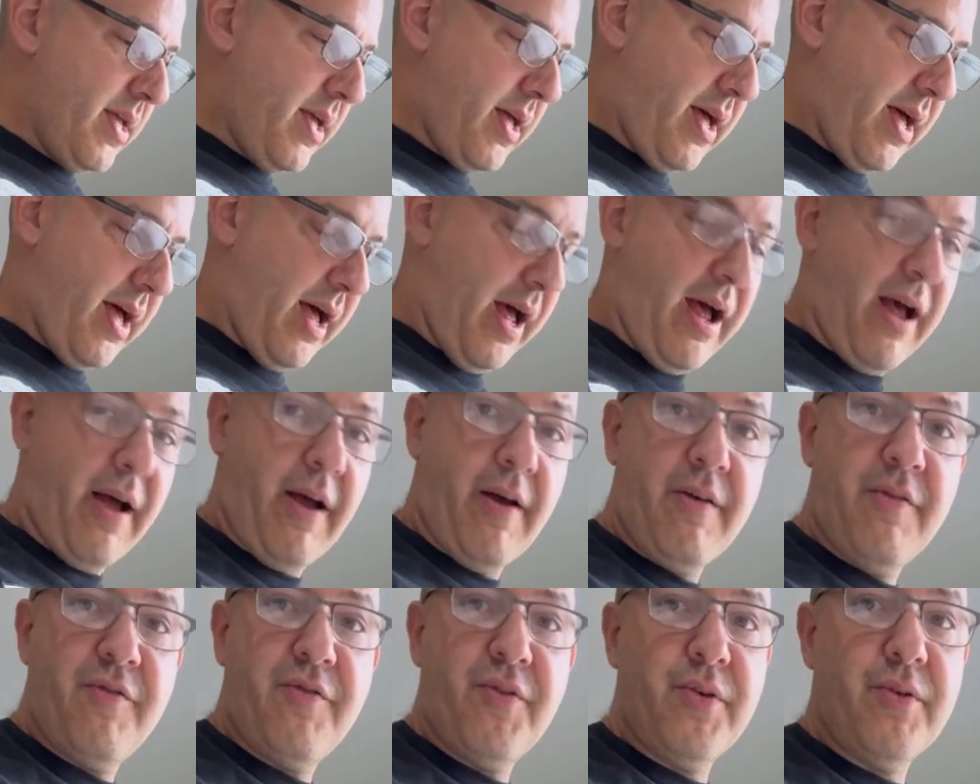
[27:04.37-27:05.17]

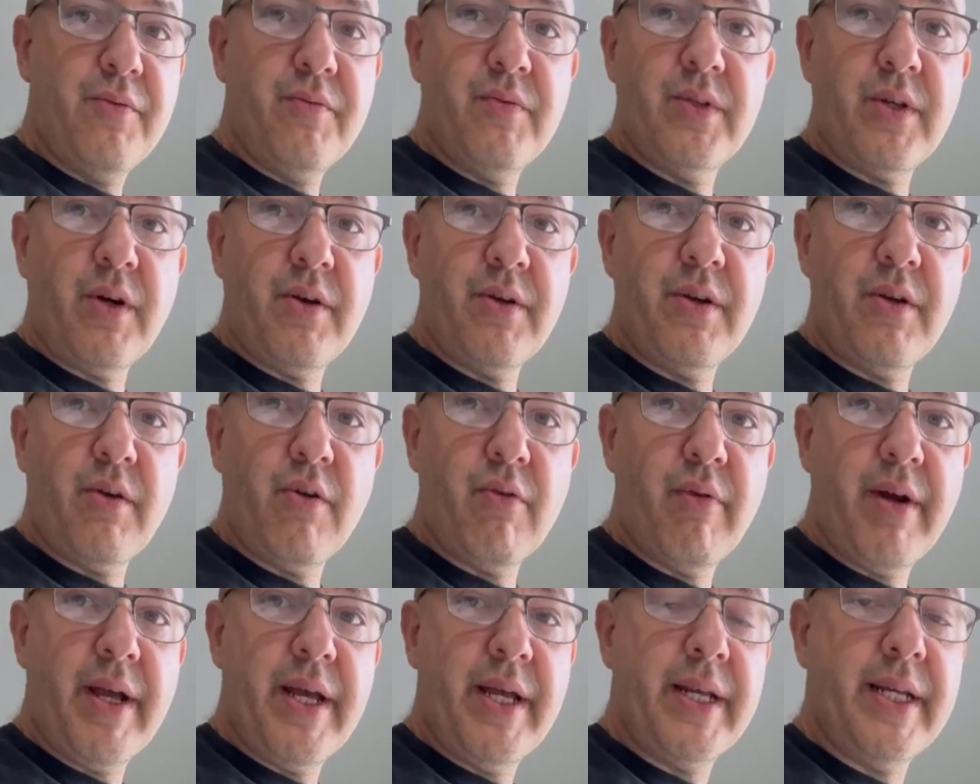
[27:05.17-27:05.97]
If you don't know
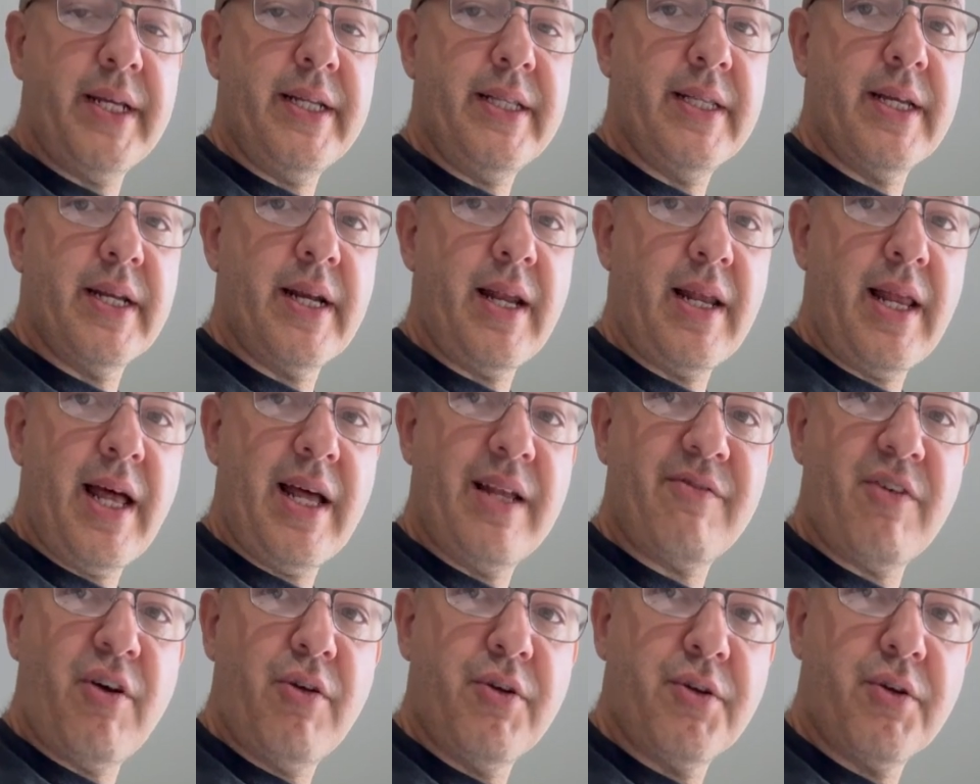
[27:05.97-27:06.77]
Rand, he did a lot
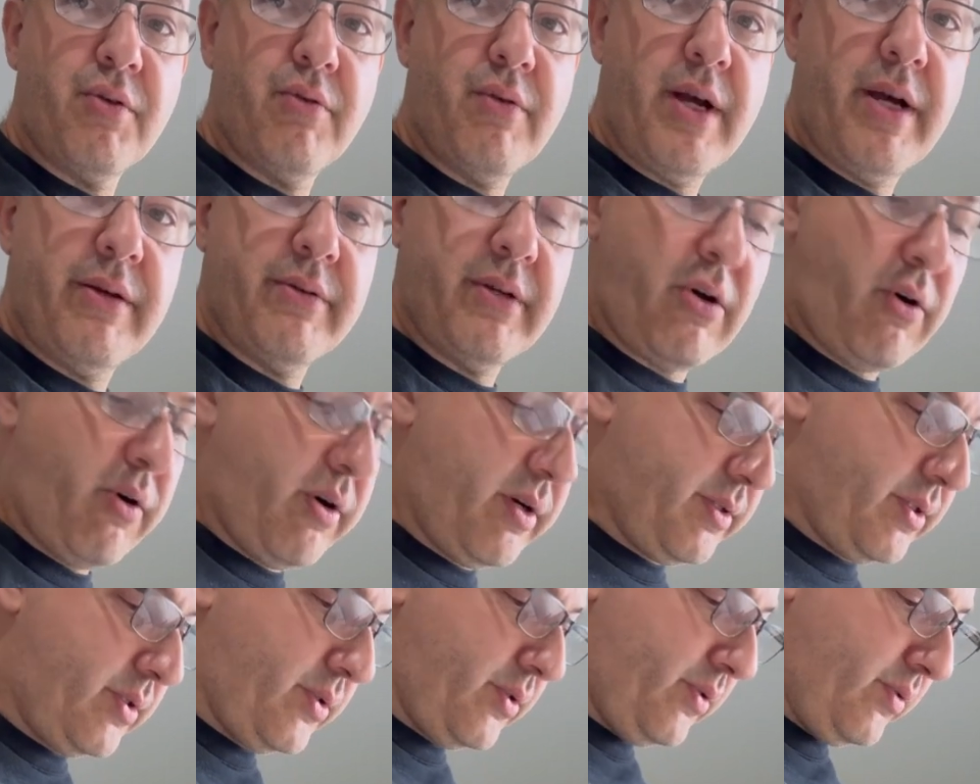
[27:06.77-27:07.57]
of underground
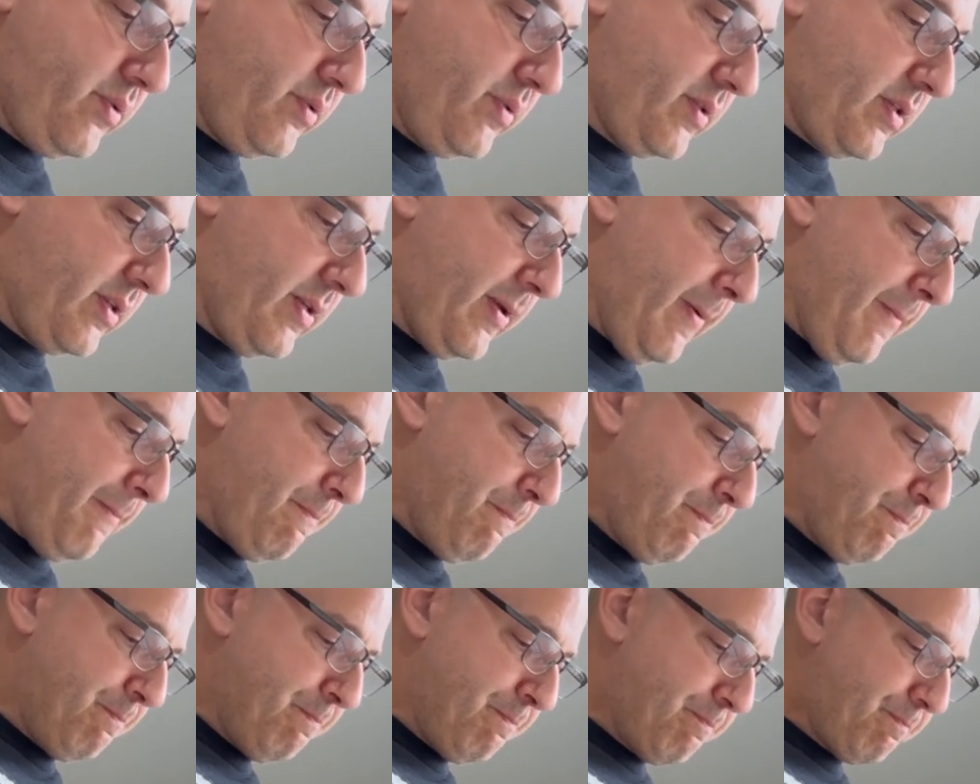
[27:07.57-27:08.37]
cartoons
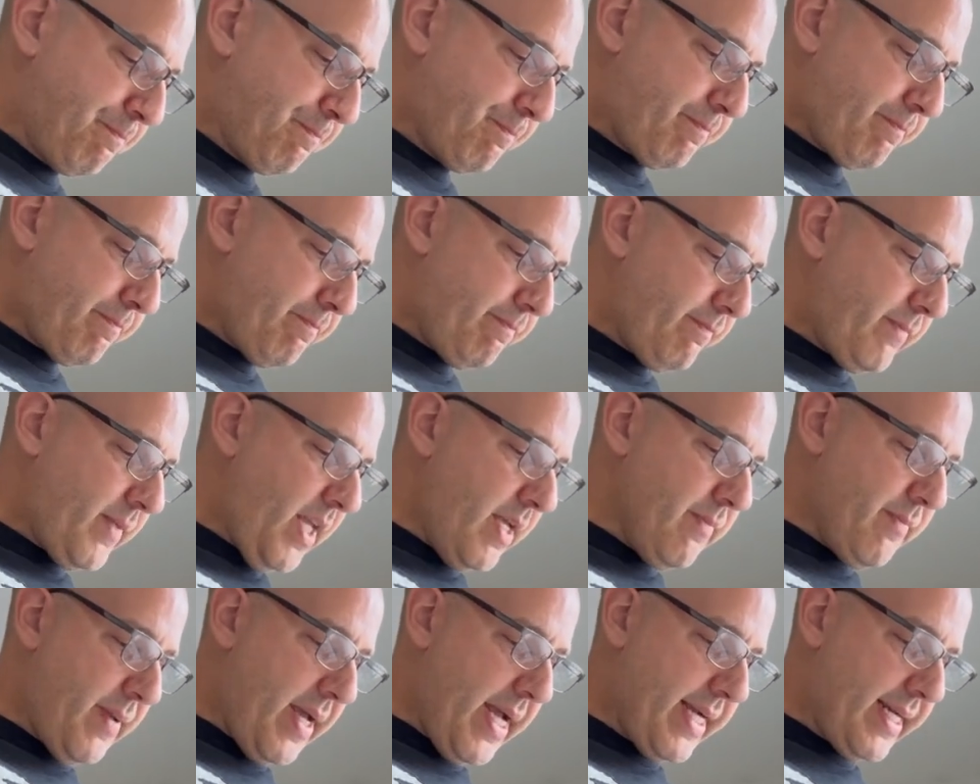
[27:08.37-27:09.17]

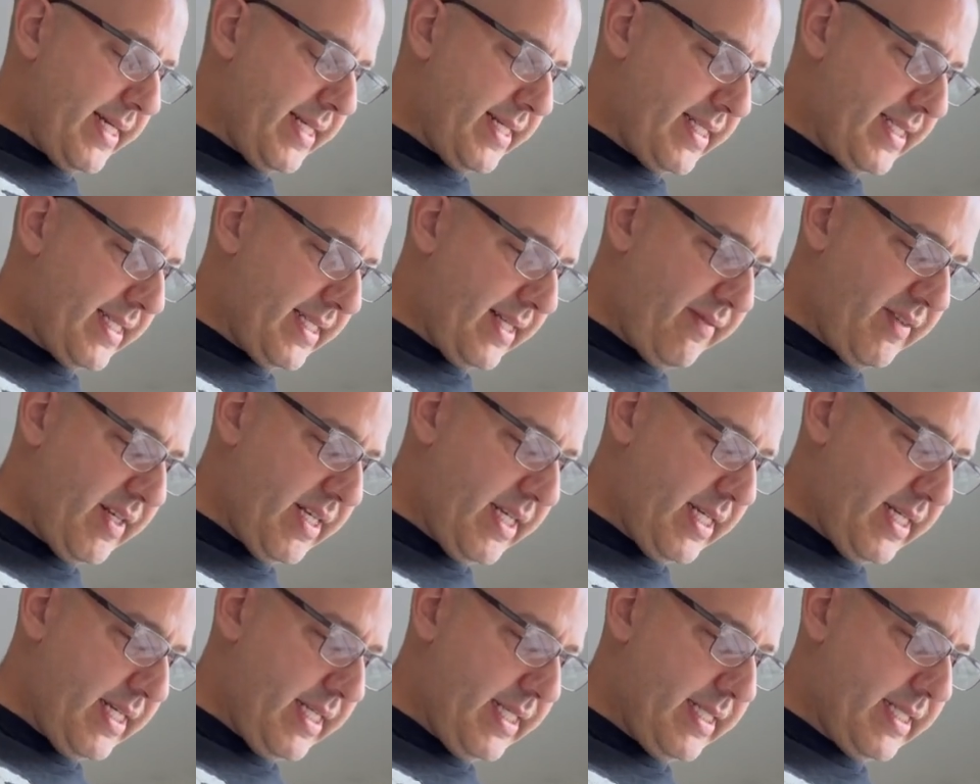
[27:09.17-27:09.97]
back in the
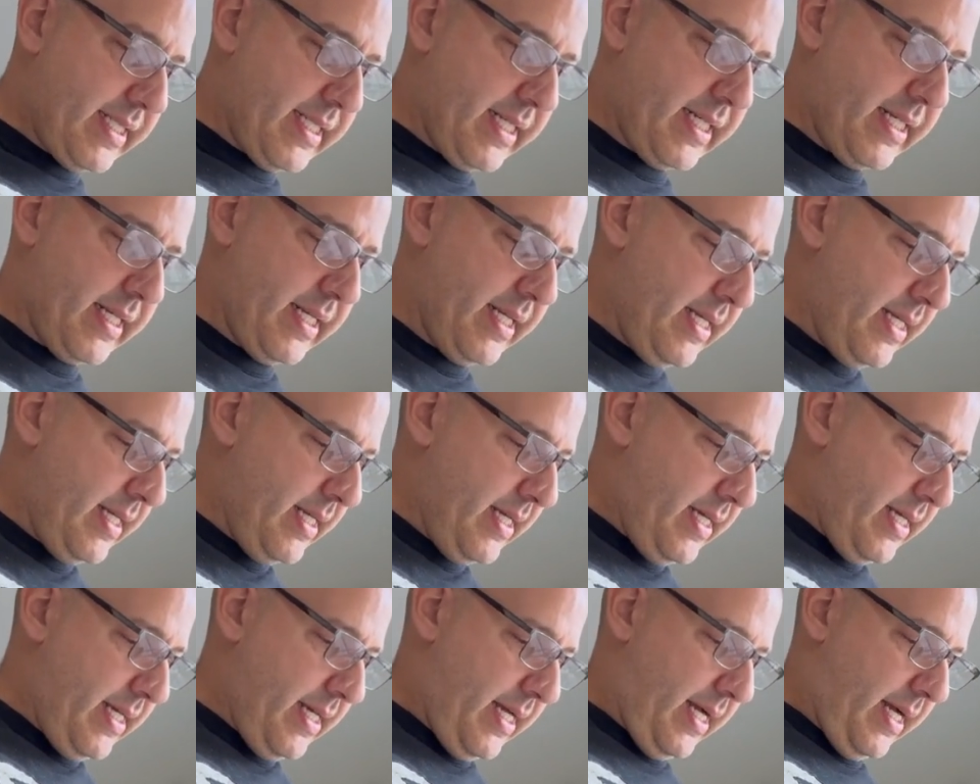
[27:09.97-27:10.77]
70s, and
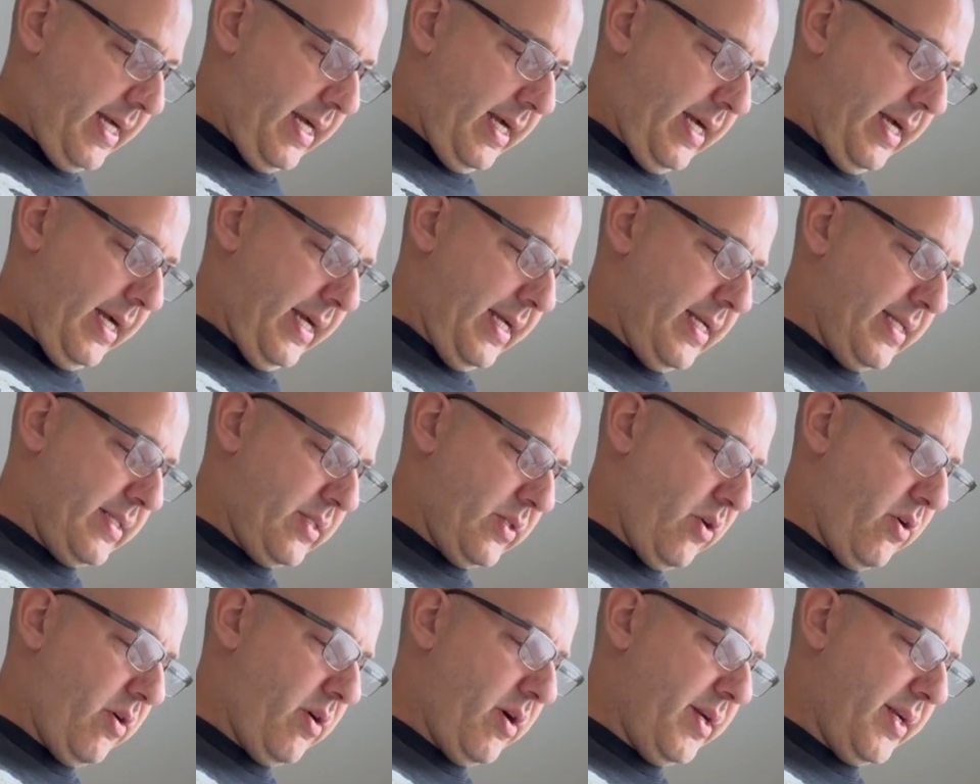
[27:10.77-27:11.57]
his
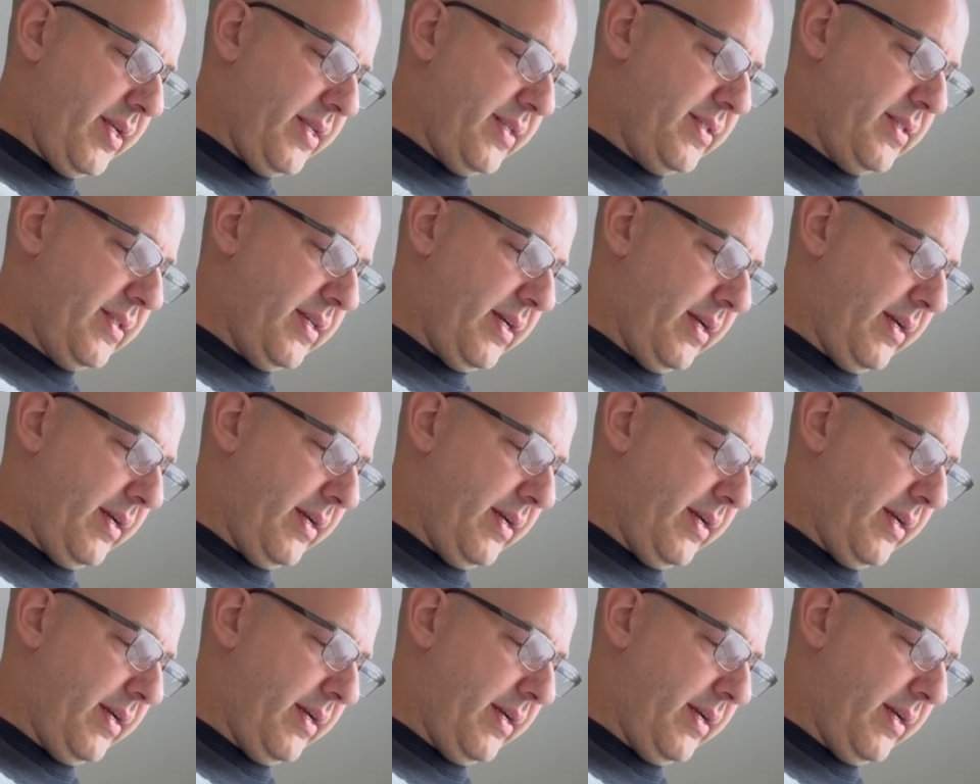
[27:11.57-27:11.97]
art is